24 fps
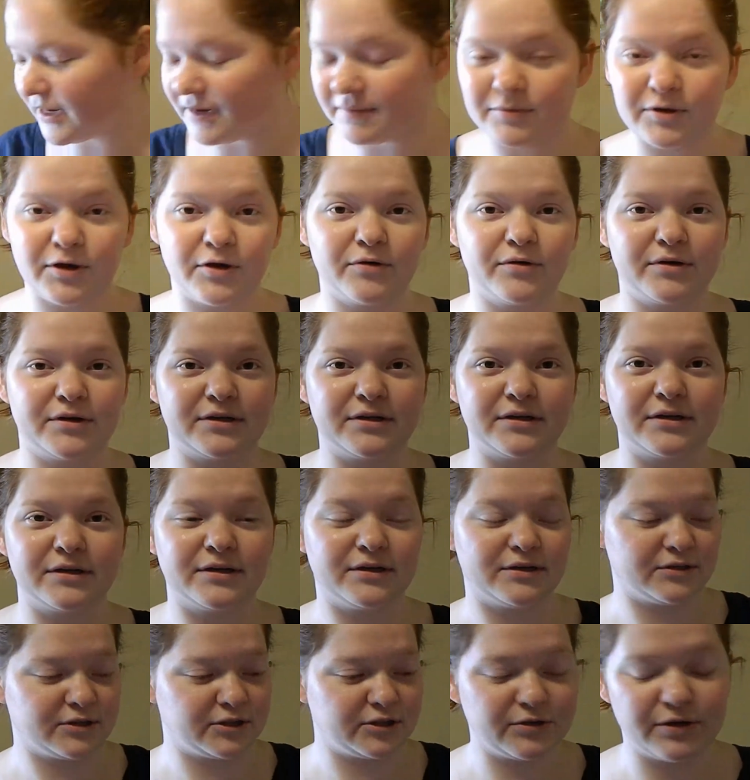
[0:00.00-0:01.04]
I'm going
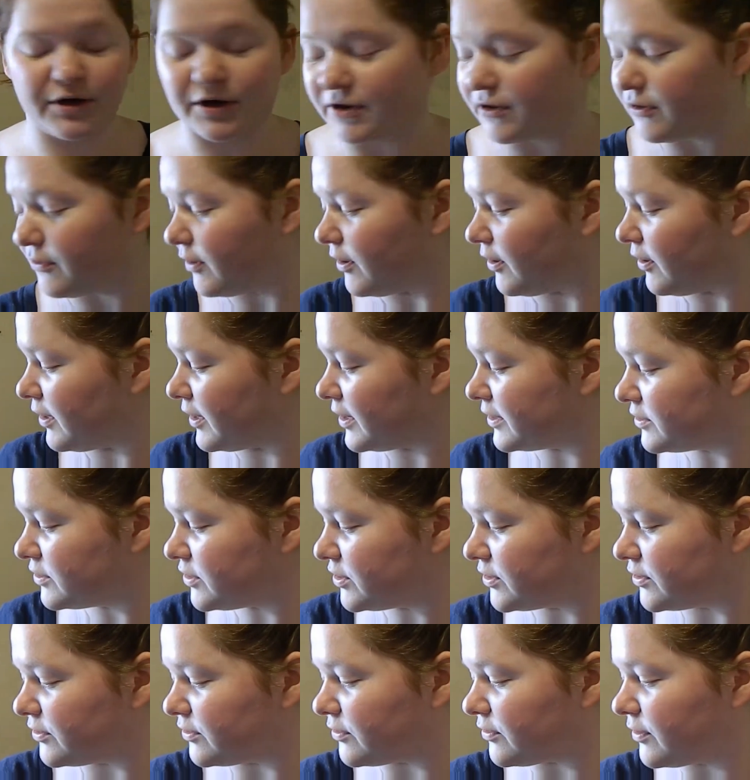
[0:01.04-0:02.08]
to go on
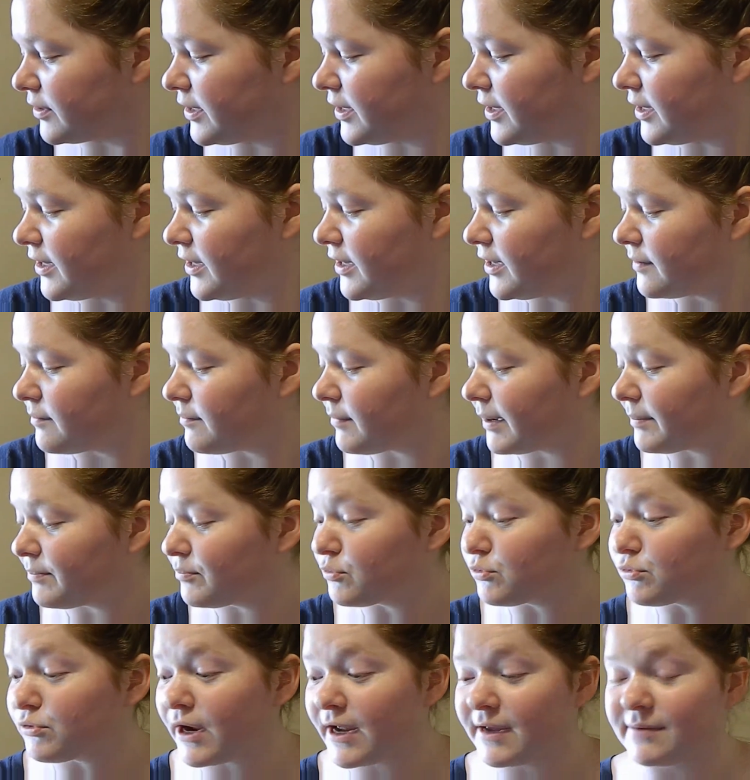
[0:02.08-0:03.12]
to my
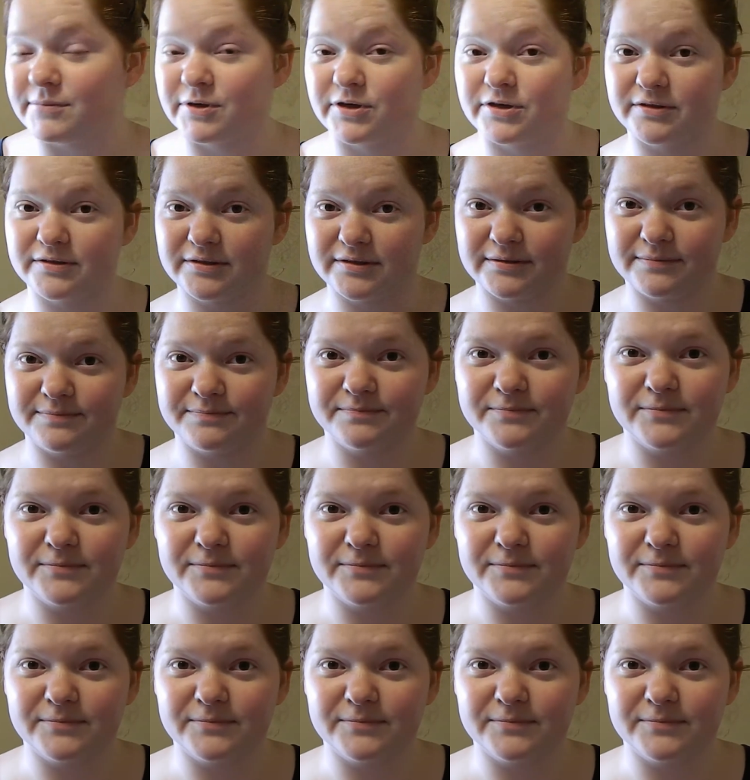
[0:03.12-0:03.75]
primers.